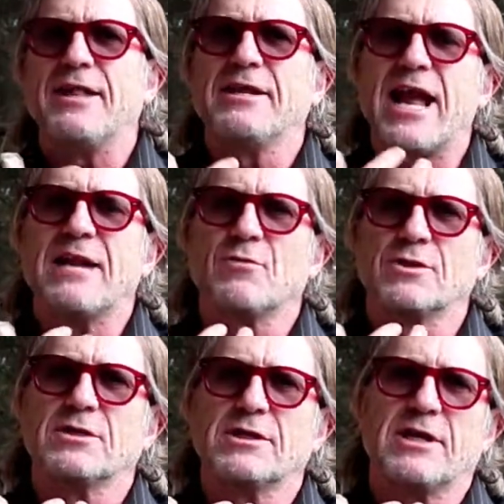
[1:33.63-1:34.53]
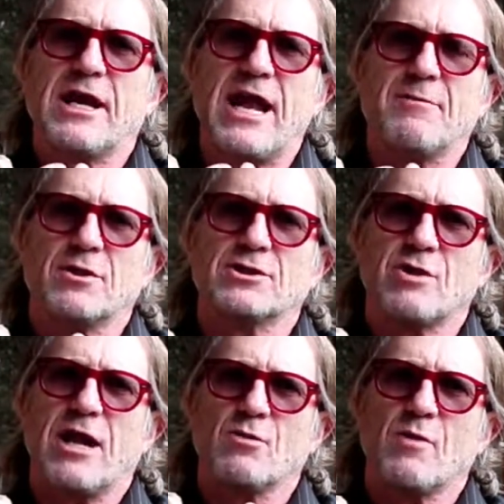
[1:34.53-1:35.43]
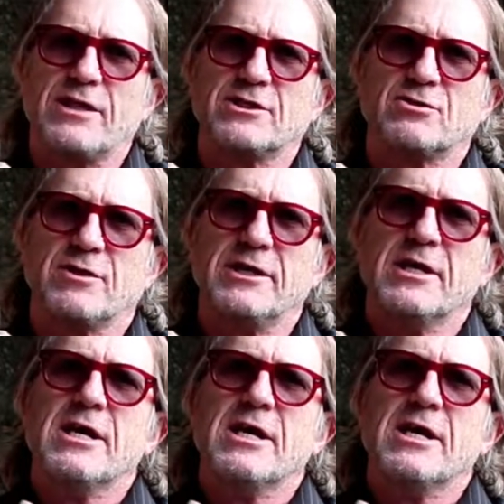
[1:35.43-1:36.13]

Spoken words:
the Animal Australia Registry,